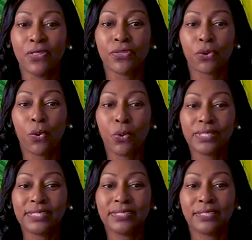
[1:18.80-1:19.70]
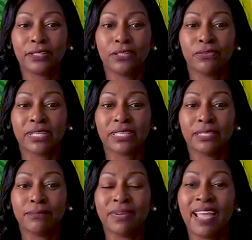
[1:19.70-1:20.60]
The courses in the
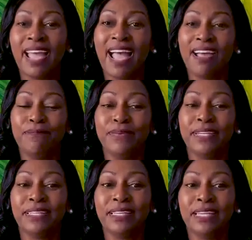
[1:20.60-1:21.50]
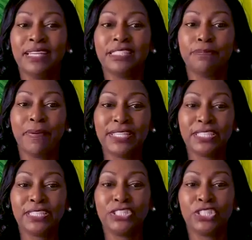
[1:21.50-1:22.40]
curriculum have been
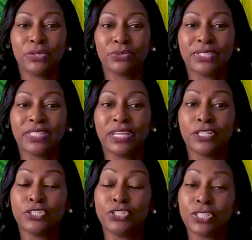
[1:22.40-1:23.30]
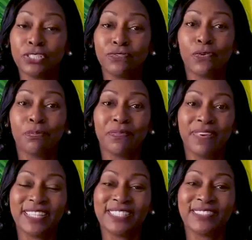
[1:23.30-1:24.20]
specially chosen just for
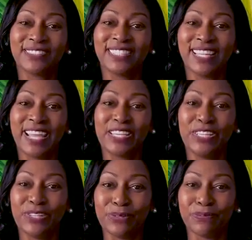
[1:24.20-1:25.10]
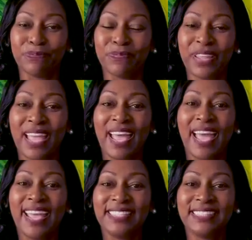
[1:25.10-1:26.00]
professionals like you.
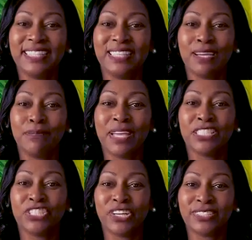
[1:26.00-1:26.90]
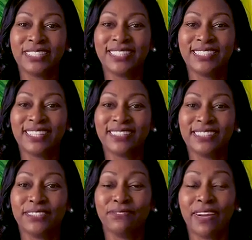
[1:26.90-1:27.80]
ACNM and Johnson &
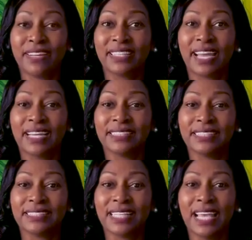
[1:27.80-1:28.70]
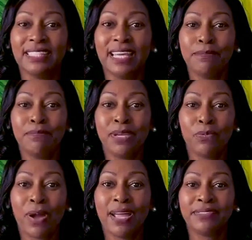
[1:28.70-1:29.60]
Johnson recognizes that
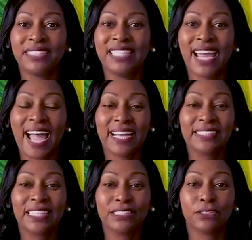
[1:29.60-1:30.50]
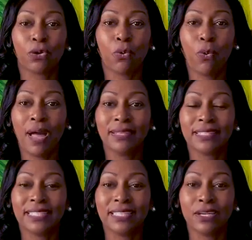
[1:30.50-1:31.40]
midwives need access to
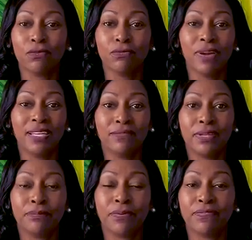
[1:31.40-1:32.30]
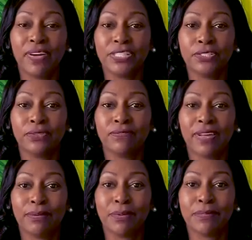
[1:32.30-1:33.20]
quality, relevant professional
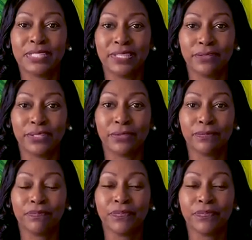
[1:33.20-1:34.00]
development material.